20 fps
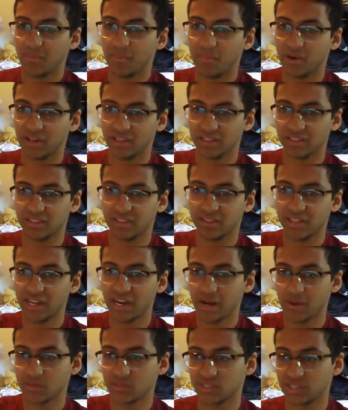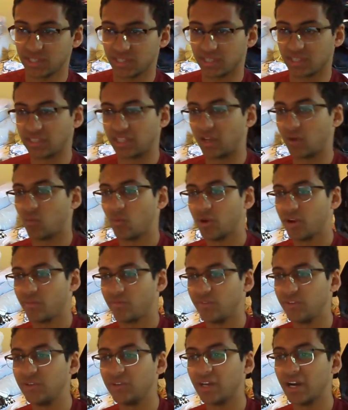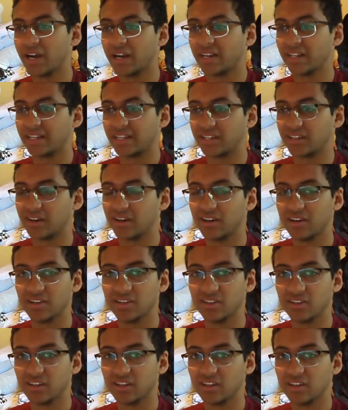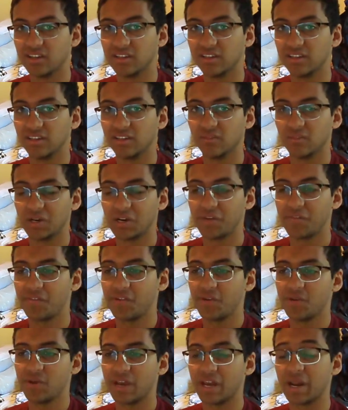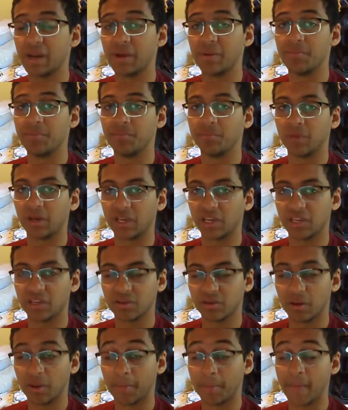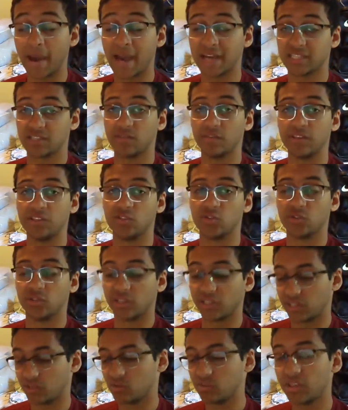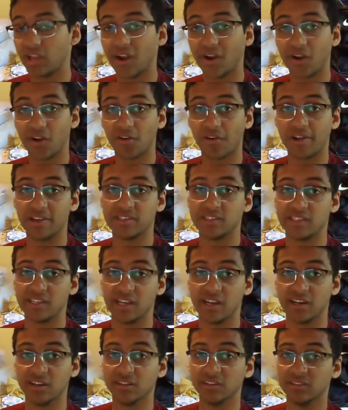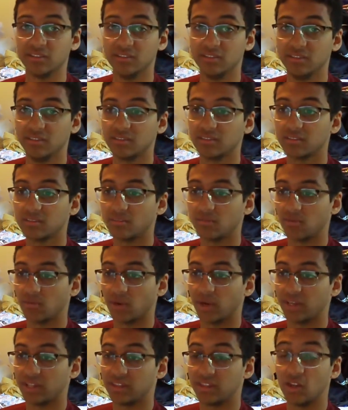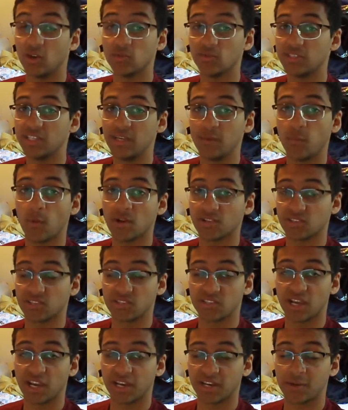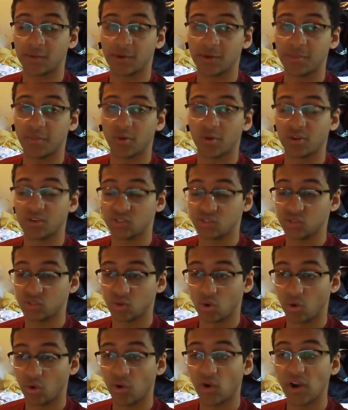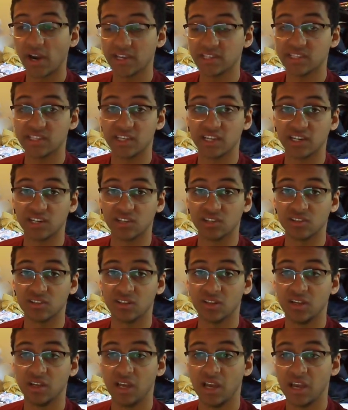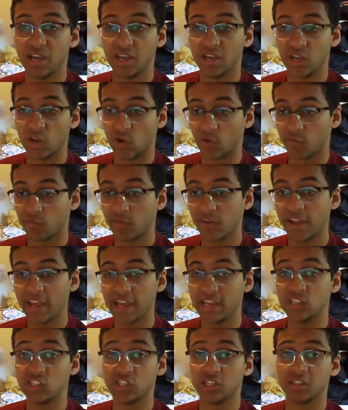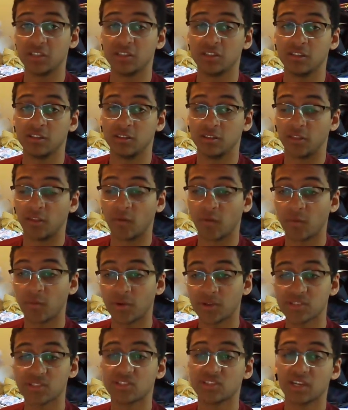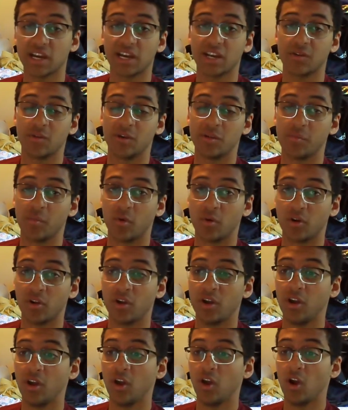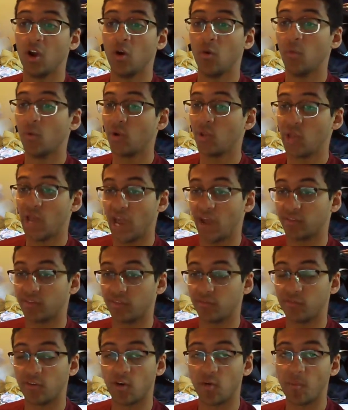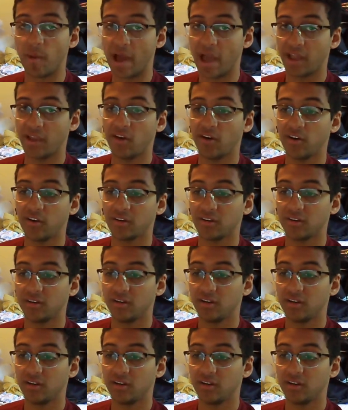but then I was thinking like what if you kind of like what if you get a massive injury like you tear your ACL, right? No team wants to sign you anymore because you tore your ACL. You're a free agent. No one wants to sign you anymore. What do you have to fall back on?